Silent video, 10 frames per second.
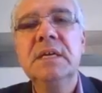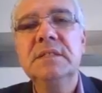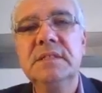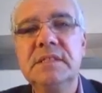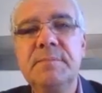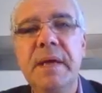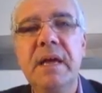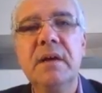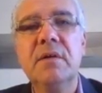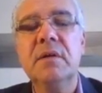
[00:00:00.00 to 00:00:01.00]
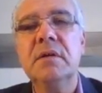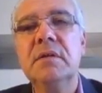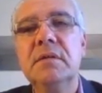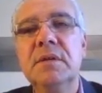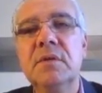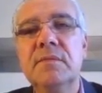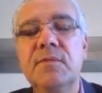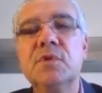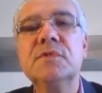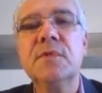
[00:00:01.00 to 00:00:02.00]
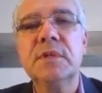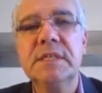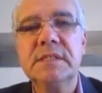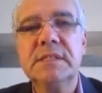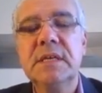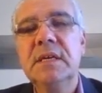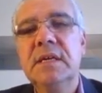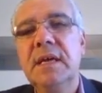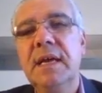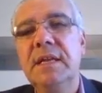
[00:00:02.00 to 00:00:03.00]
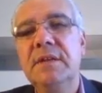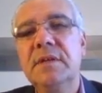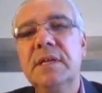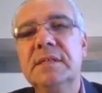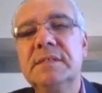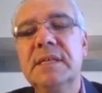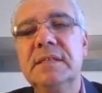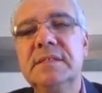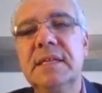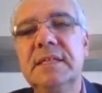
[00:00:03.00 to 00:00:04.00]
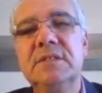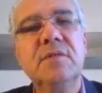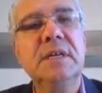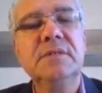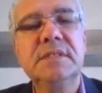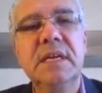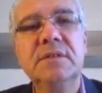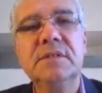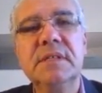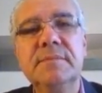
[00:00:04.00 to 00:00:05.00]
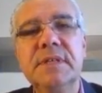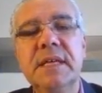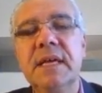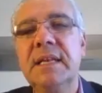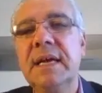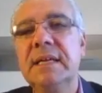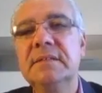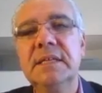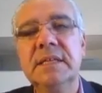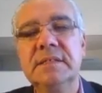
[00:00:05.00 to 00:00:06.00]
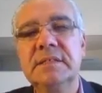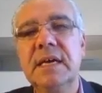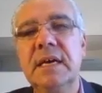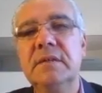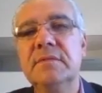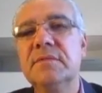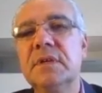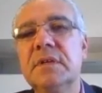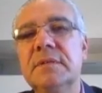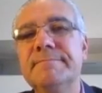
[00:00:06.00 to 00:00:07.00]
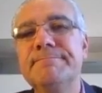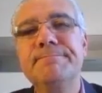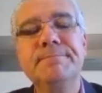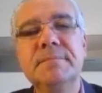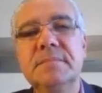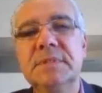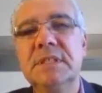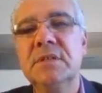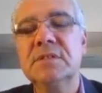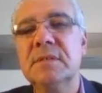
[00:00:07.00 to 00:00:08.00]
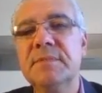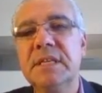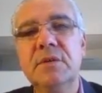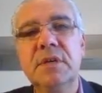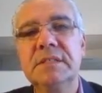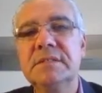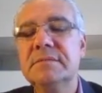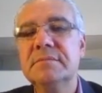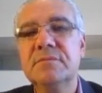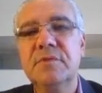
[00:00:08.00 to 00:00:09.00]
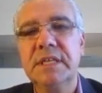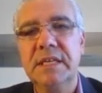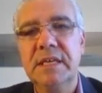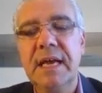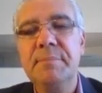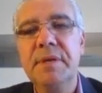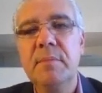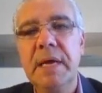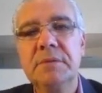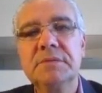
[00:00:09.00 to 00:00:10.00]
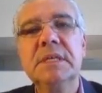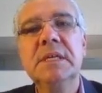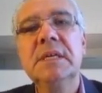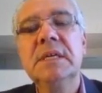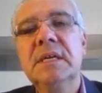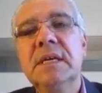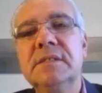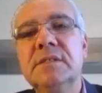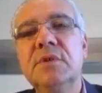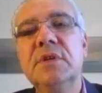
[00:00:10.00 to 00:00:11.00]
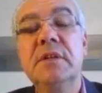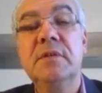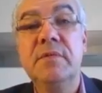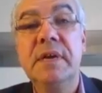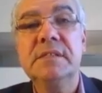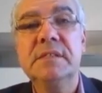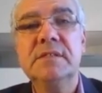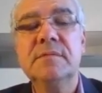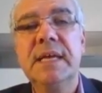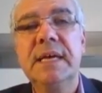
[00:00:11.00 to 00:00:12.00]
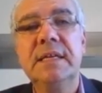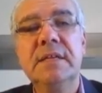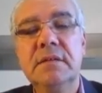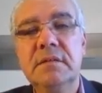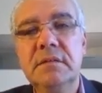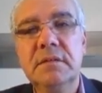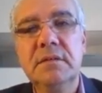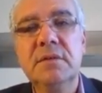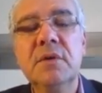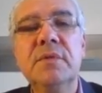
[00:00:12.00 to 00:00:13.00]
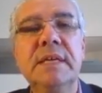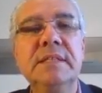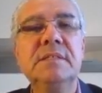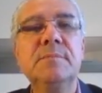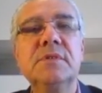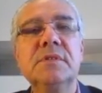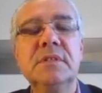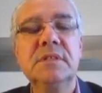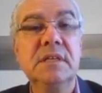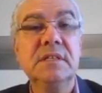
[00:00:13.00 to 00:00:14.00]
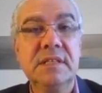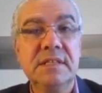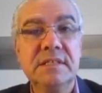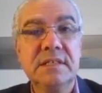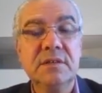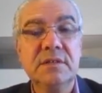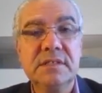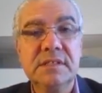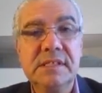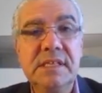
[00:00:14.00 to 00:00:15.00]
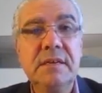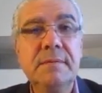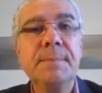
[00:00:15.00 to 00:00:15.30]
despair or forcefulness, and you can sense that they're trying to sell you something, and that is kind of something you're not really happy about. And so you're not in resonance with that, and you know that this person is not necessarily going to succeed.